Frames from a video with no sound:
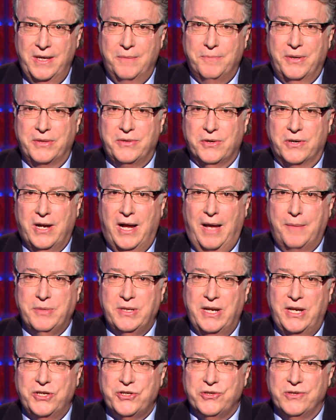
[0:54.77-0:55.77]
but their
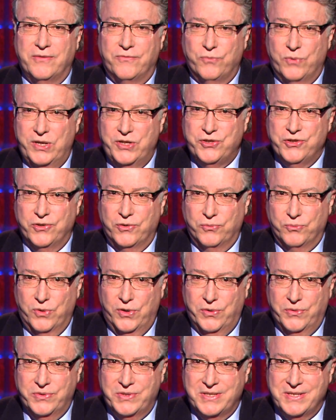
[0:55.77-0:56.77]
combination of regional
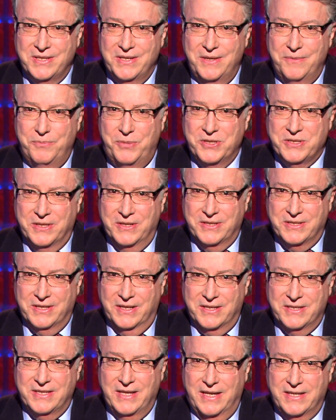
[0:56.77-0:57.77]
roots, business
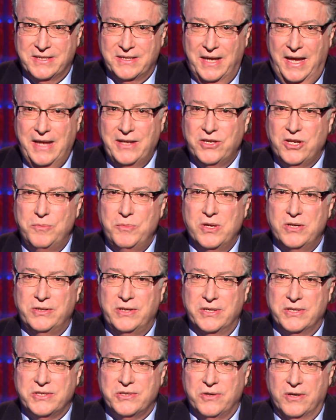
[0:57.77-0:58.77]
success, and
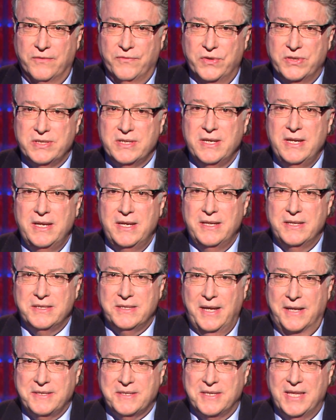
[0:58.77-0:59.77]
community service
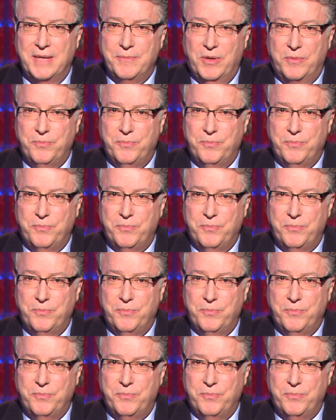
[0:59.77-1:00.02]
sets them